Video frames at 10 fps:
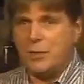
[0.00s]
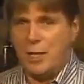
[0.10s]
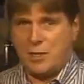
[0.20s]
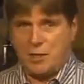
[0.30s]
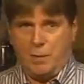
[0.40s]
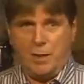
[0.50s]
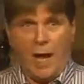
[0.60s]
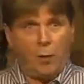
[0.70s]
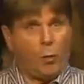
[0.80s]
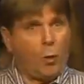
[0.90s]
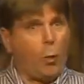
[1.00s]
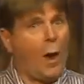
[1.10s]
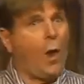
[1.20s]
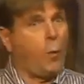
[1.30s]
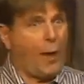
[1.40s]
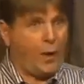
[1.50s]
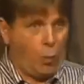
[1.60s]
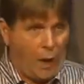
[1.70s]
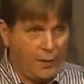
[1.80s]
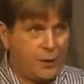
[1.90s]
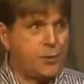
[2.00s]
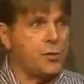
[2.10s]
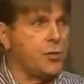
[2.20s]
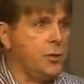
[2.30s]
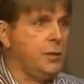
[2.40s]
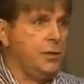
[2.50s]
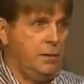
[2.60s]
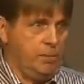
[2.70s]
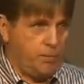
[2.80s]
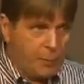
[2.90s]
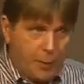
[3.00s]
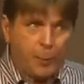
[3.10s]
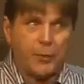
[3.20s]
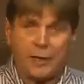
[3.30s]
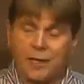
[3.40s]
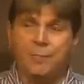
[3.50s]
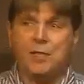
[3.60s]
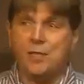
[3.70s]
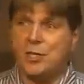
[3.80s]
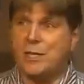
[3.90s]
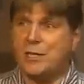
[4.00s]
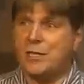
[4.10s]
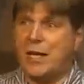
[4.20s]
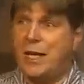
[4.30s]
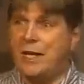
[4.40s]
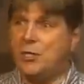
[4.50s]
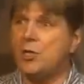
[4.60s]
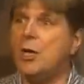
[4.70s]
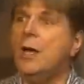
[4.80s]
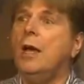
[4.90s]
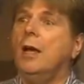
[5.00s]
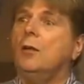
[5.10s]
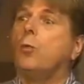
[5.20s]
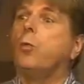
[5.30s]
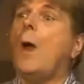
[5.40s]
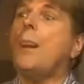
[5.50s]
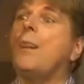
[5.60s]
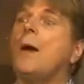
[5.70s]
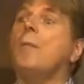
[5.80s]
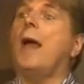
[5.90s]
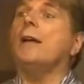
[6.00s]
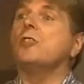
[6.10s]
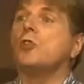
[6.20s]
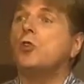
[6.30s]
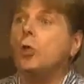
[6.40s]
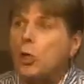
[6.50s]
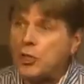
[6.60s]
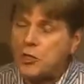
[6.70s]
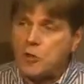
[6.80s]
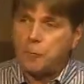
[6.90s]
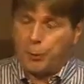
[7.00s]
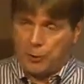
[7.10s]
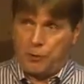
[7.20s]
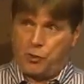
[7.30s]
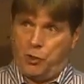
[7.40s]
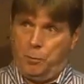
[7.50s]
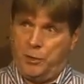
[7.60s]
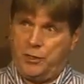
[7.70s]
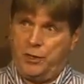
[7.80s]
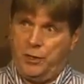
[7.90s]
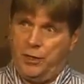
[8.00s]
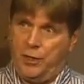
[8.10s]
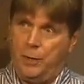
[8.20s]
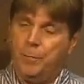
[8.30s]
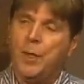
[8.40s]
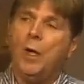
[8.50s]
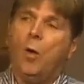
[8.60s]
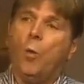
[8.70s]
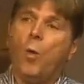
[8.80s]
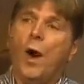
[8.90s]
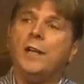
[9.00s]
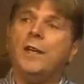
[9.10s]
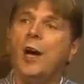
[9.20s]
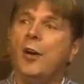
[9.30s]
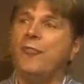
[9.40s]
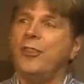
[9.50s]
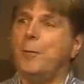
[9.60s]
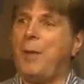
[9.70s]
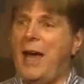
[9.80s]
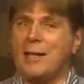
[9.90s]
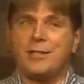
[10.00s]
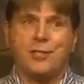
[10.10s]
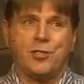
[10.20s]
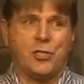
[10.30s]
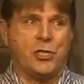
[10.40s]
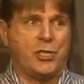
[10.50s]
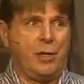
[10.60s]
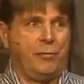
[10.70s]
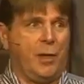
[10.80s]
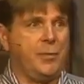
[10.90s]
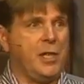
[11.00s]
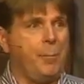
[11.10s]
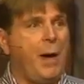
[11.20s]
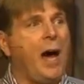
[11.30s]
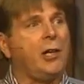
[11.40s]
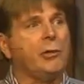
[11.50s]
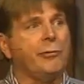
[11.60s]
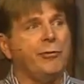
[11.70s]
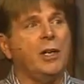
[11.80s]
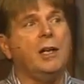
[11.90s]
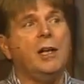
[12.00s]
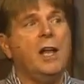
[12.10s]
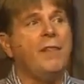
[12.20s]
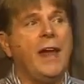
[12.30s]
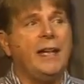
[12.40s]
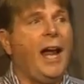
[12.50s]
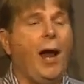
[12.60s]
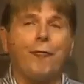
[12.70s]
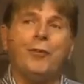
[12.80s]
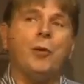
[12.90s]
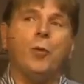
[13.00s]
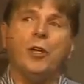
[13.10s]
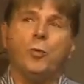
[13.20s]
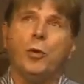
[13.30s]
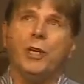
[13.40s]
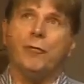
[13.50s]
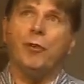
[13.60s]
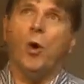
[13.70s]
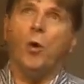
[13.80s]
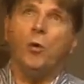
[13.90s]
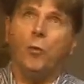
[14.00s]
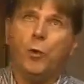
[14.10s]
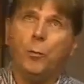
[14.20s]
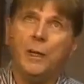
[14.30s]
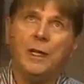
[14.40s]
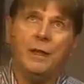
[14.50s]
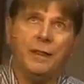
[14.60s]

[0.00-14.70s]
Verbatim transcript: Testament, and were well read, well understood, people that lived in Jesus' age read them as good spiritual material. One of the passages from the Apocrypha that everyone would have known would be